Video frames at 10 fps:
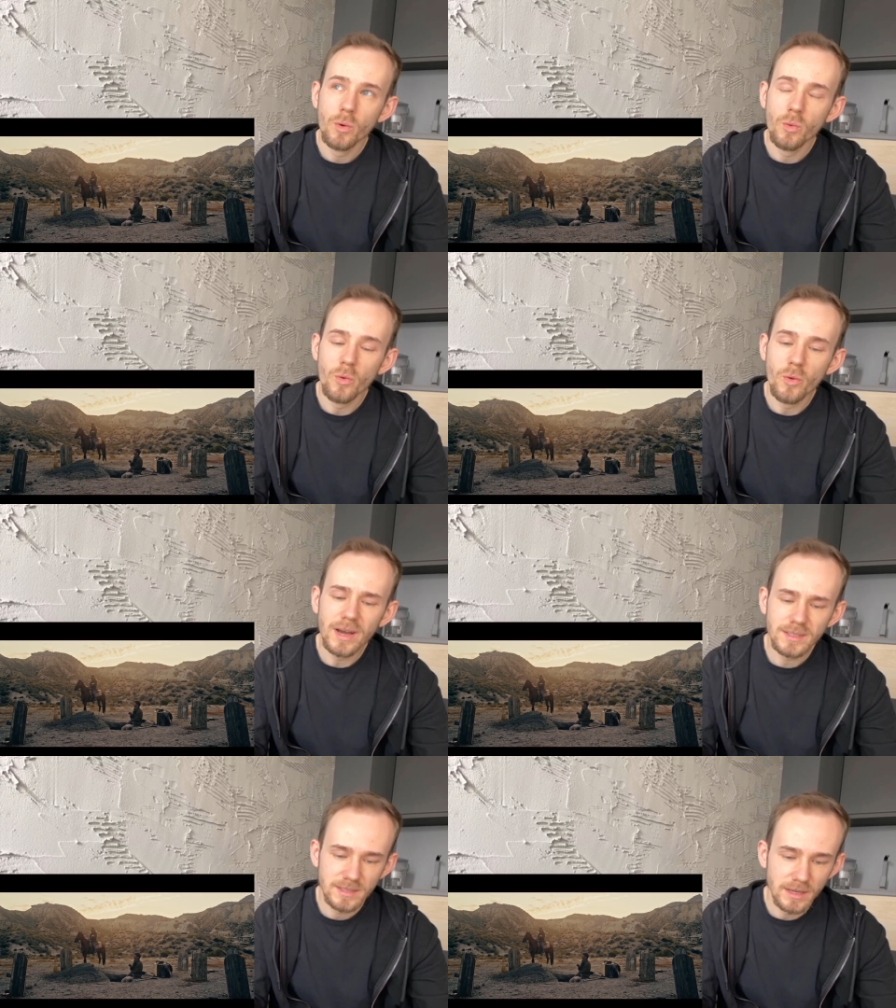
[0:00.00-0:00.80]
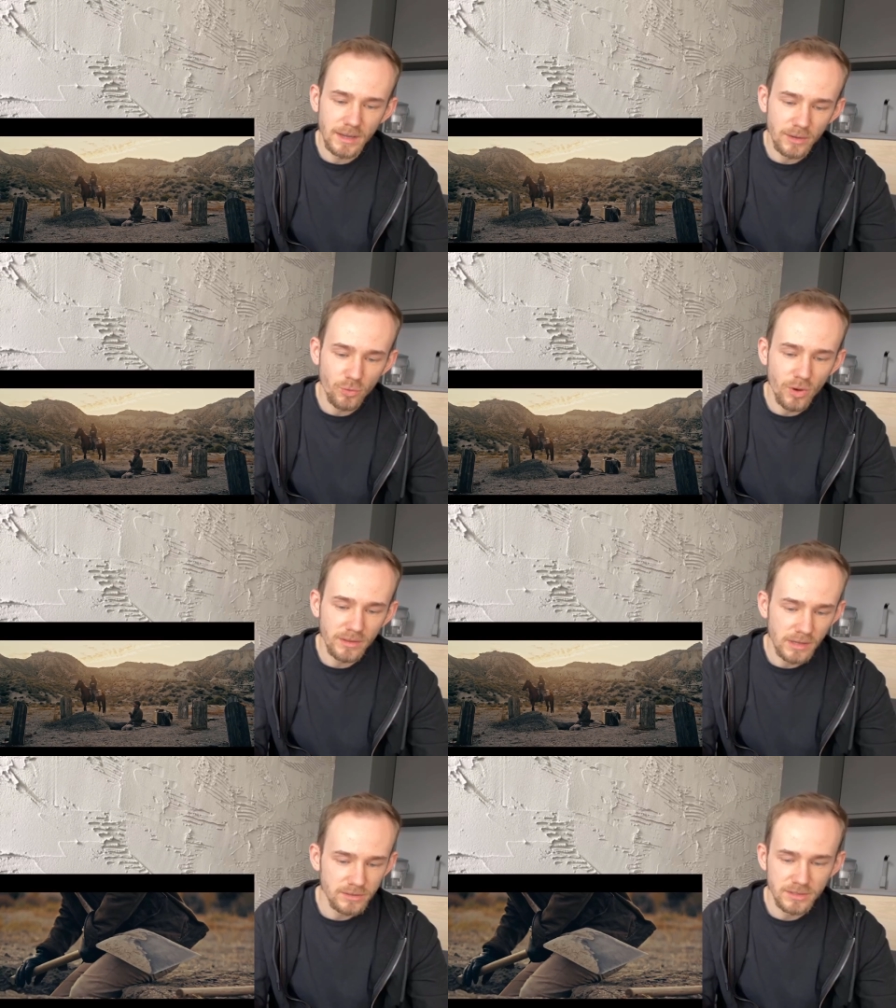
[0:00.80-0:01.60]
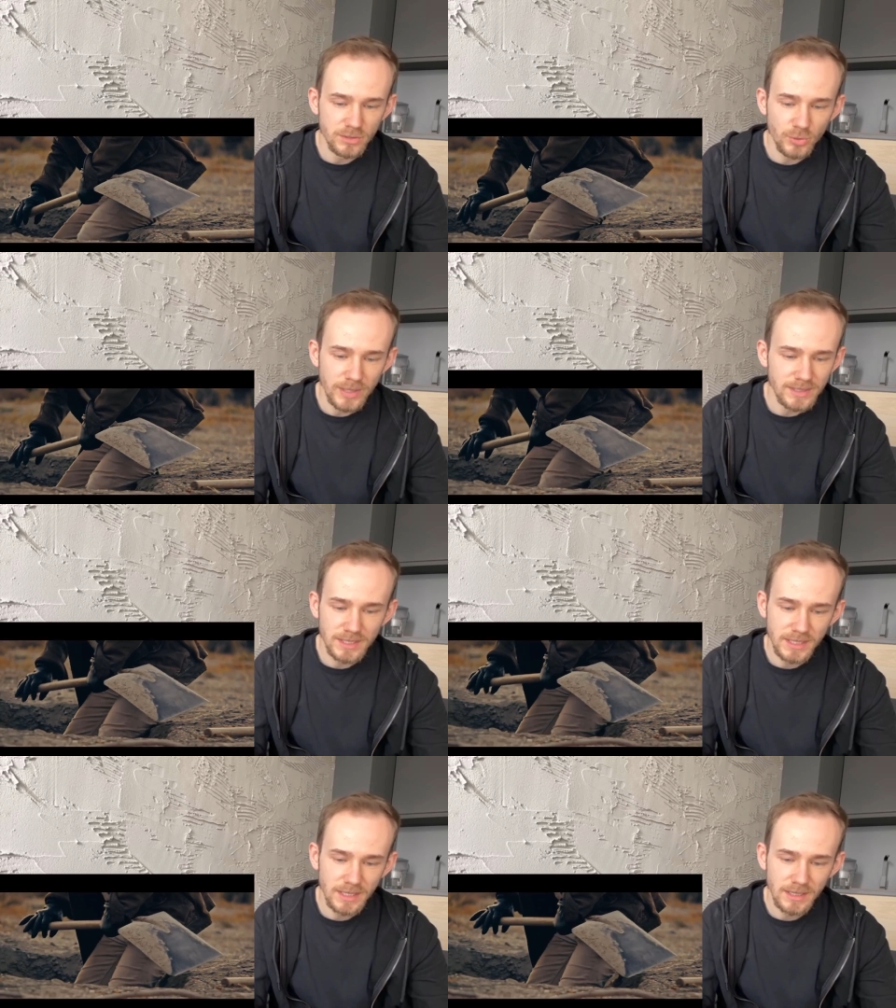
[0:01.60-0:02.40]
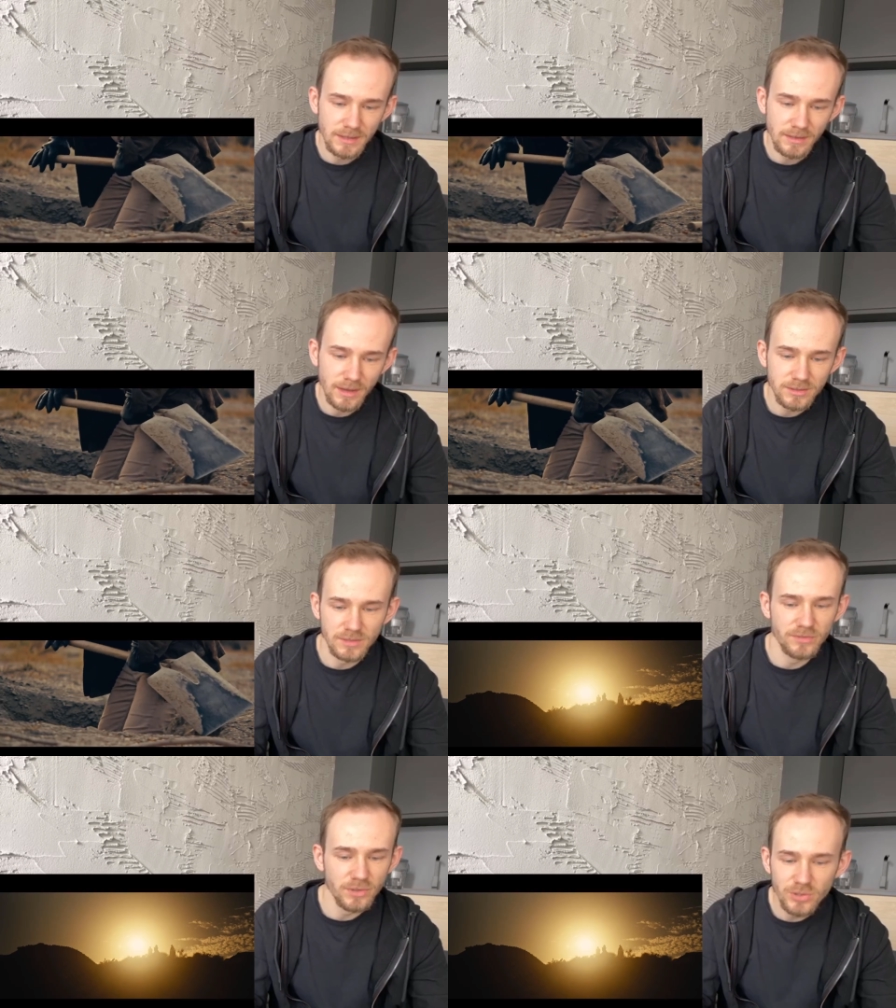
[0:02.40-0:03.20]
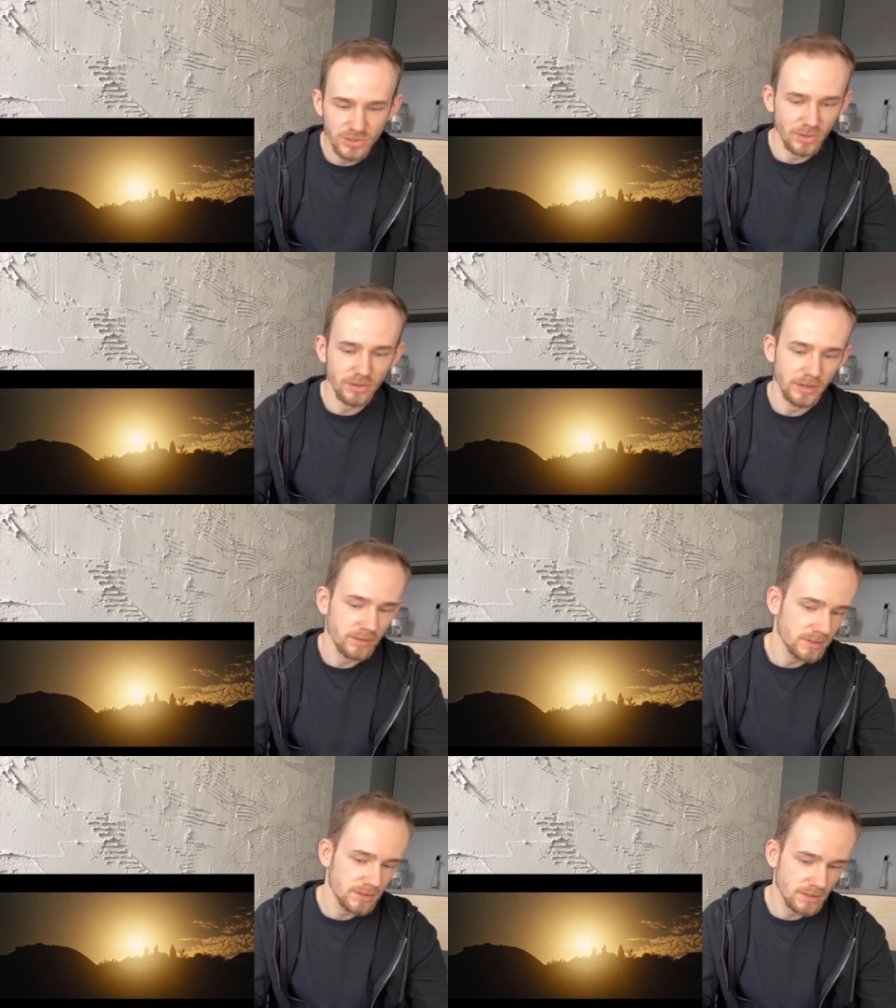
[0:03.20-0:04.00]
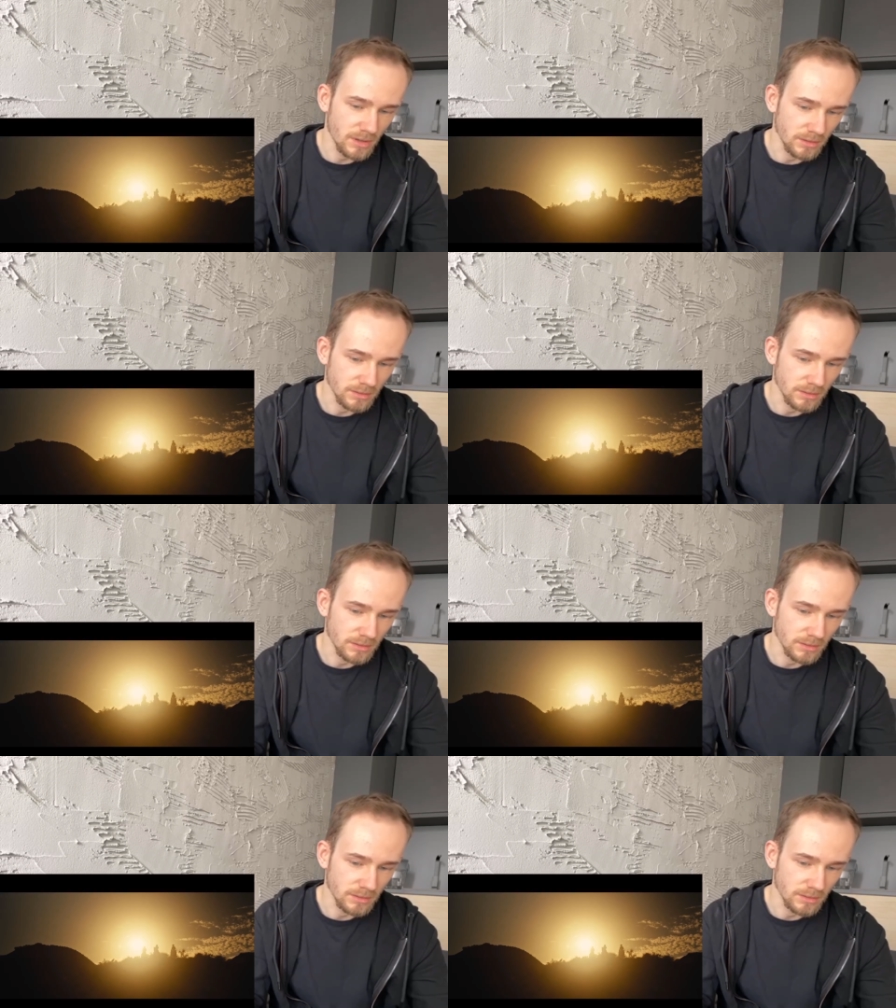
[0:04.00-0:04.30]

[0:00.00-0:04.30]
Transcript: Why is there like 120,000 views only on this song?